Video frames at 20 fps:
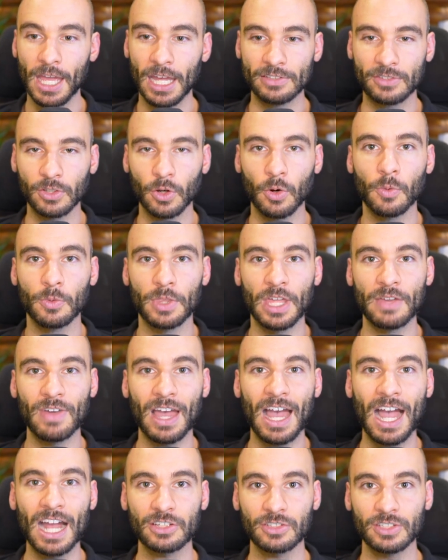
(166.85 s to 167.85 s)
And so they've
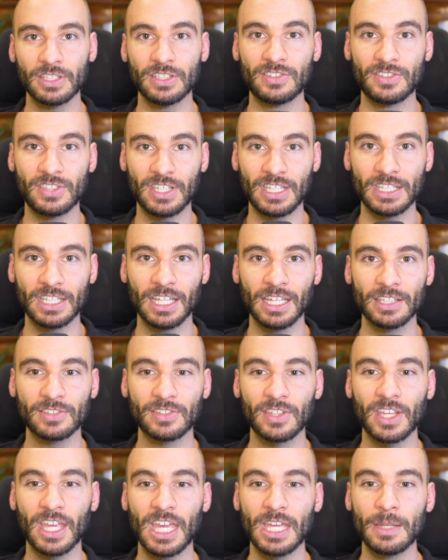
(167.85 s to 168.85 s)
actually seen
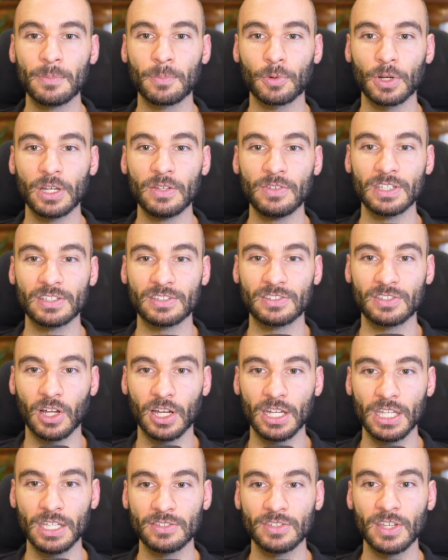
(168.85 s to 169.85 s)
this in previous
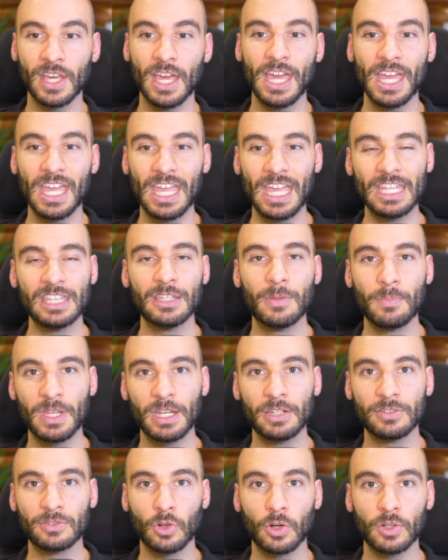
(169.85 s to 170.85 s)
studies in the
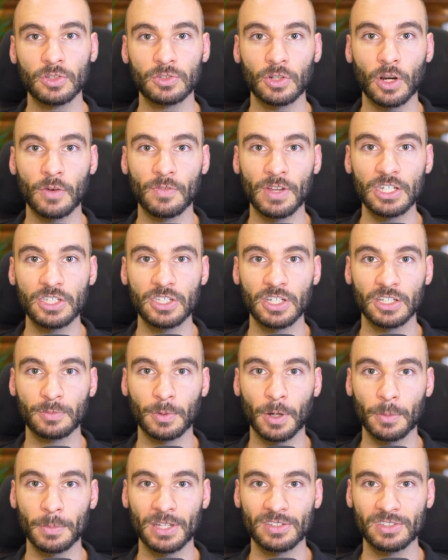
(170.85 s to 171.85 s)
Minnesota Starvation
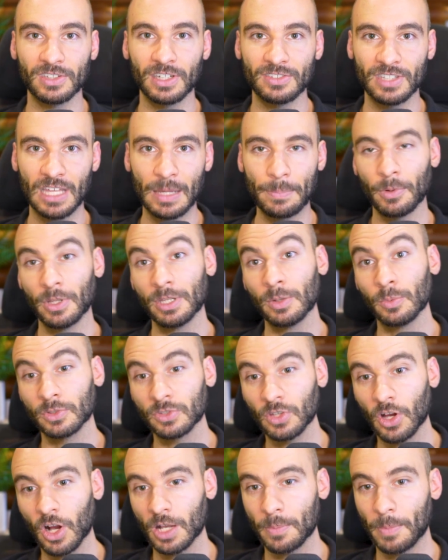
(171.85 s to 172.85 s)
Experiment as an example, and then we'll
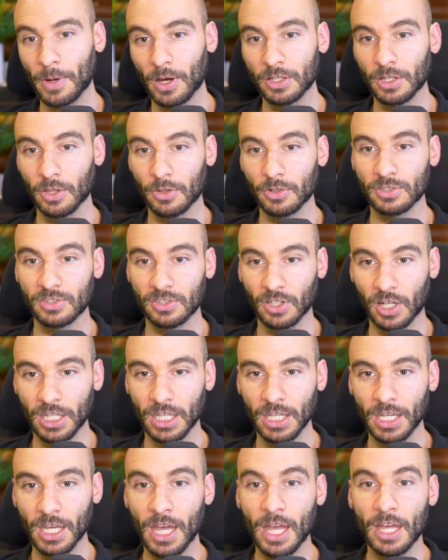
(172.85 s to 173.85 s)
talk about another
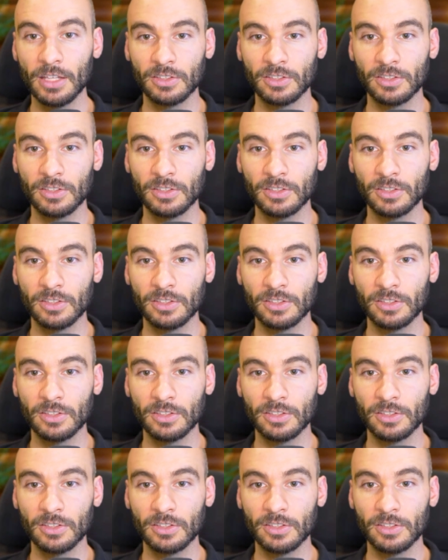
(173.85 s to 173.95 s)
study.